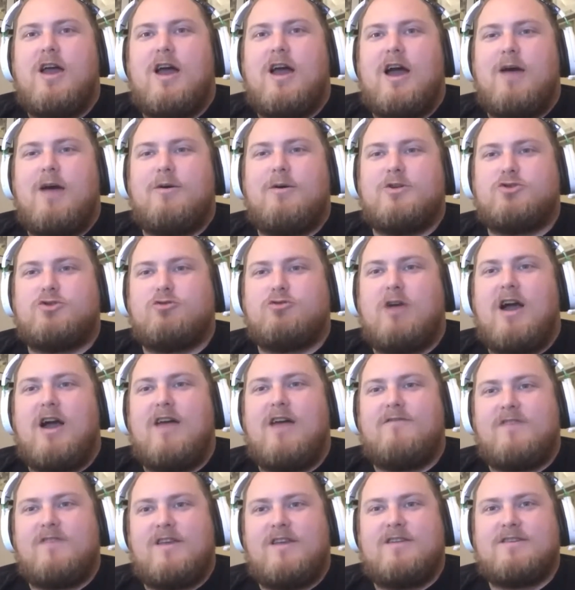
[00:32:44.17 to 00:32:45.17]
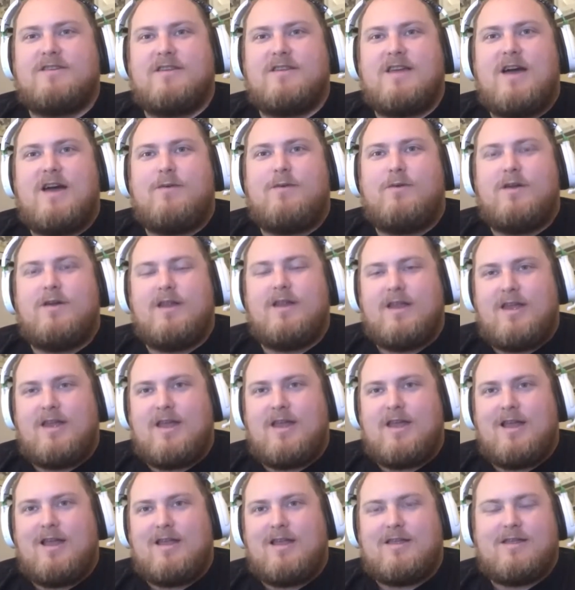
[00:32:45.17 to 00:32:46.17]
I would drive into that one and
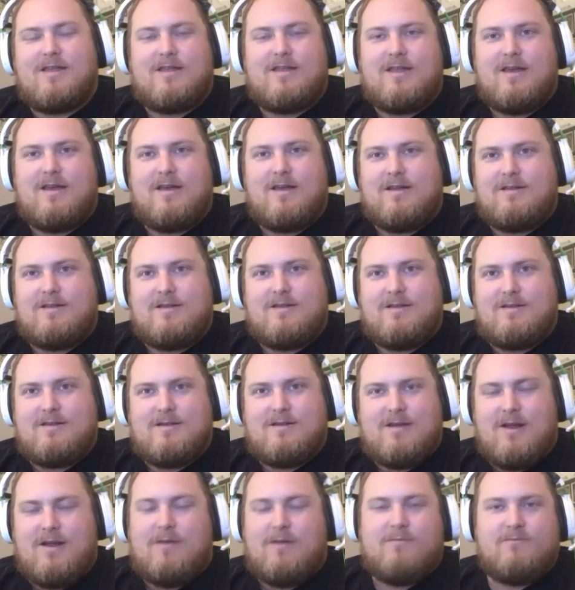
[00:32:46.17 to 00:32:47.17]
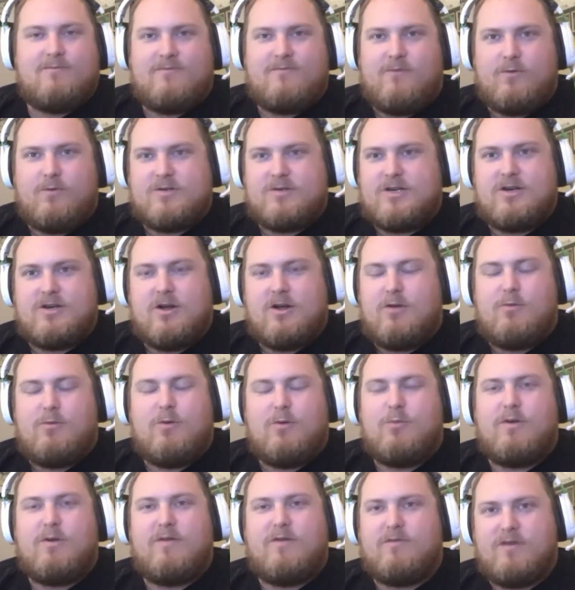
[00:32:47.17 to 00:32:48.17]
get like the, you know, fourteen dollars
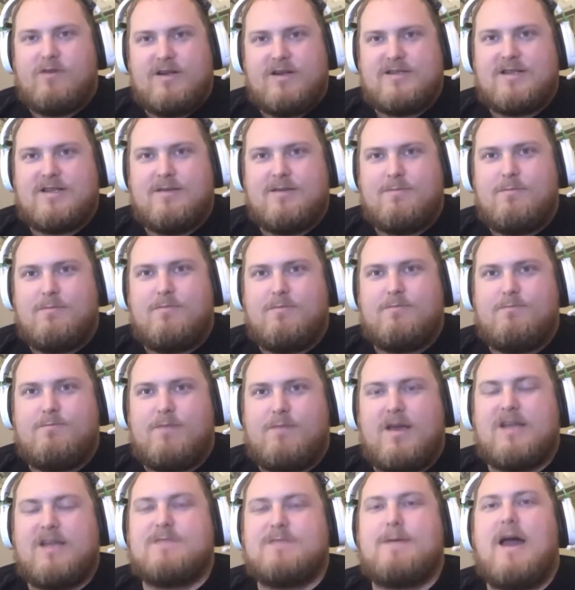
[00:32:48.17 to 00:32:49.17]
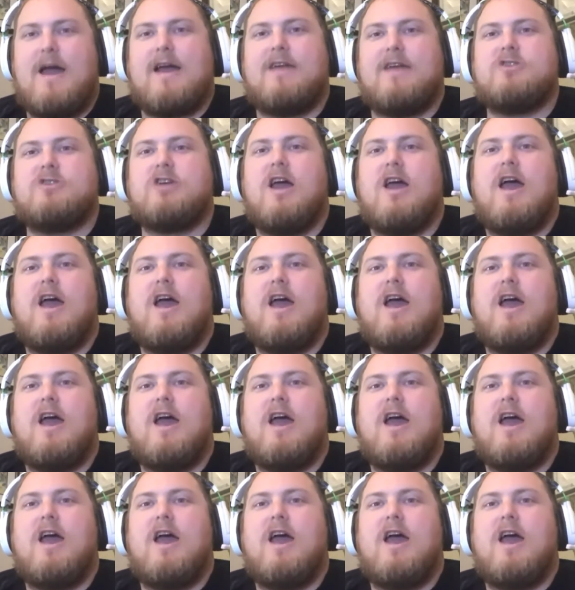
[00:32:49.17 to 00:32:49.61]
one, whatever it is, the biggest package.